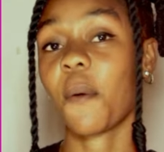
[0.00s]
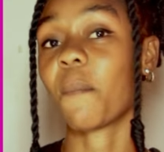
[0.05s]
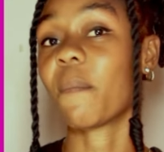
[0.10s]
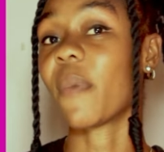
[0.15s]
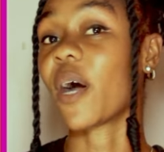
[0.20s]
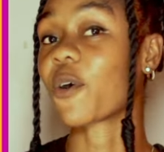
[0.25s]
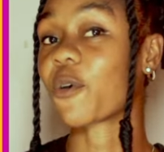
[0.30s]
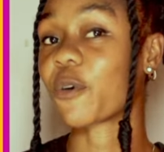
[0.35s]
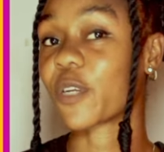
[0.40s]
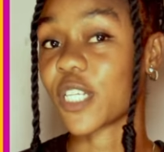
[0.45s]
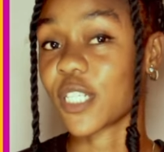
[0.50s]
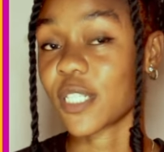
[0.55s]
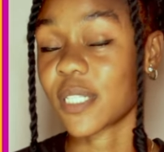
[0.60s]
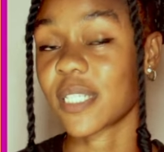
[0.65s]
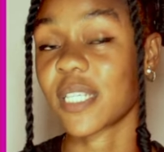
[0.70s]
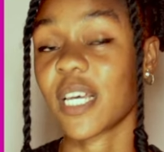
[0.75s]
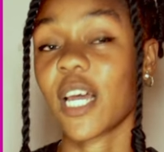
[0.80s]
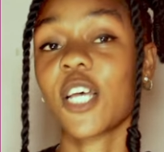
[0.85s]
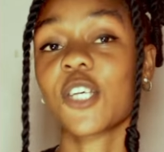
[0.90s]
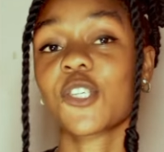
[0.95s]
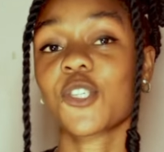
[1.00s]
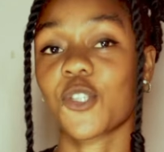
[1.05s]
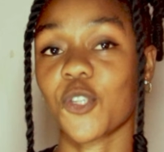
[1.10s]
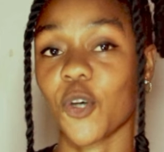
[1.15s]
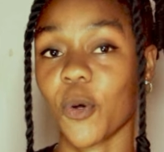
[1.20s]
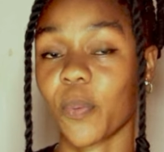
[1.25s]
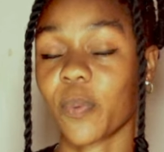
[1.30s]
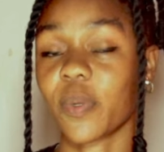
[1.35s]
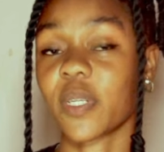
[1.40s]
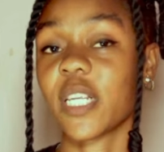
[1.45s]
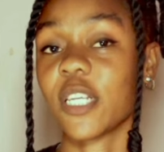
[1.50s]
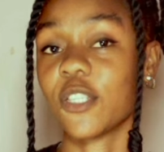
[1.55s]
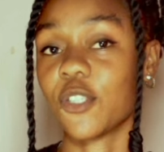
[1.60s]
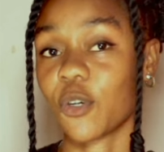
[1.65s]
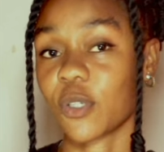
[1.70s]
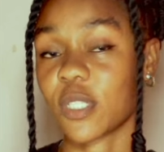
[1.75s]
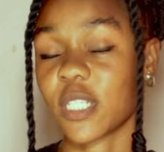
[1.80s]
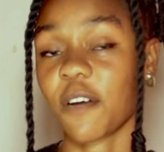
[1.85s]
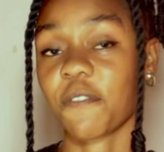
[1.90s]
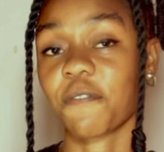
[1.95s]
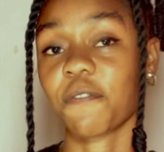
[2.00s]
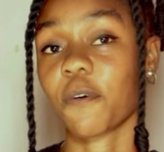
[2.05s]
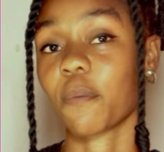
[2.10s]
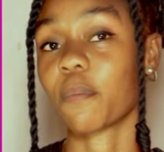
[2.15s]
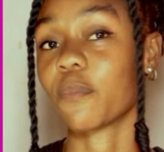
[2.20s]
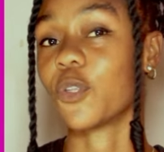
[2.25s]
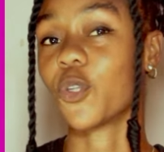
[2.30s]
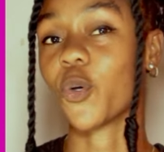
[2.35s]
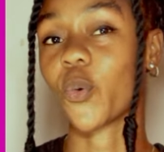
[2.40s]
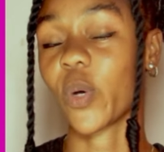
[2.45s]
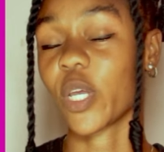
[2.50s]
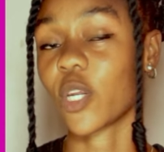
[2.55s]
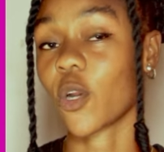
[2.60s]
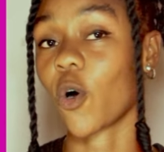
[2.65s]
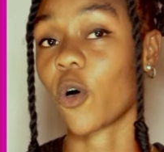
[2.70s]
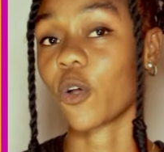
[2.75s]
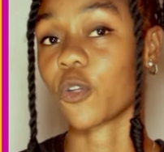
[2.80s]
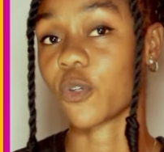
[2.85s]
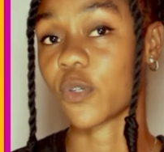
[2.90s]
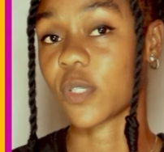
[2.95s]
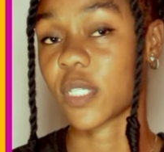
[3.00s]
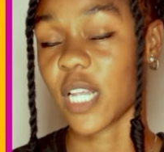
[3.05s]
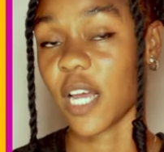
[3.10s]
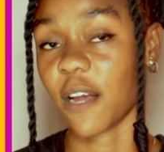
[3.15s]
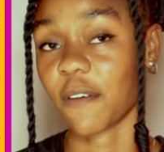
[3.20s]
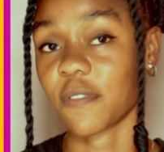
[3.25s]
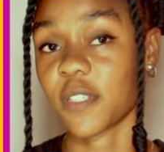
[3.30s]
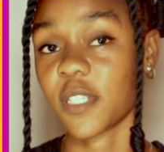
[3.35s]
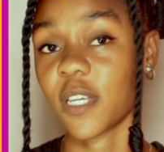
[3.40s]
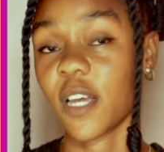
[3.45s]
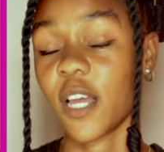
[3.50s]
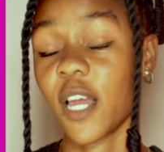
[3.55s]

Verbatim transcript: but couldn't stop the daughter from doing all those stuff.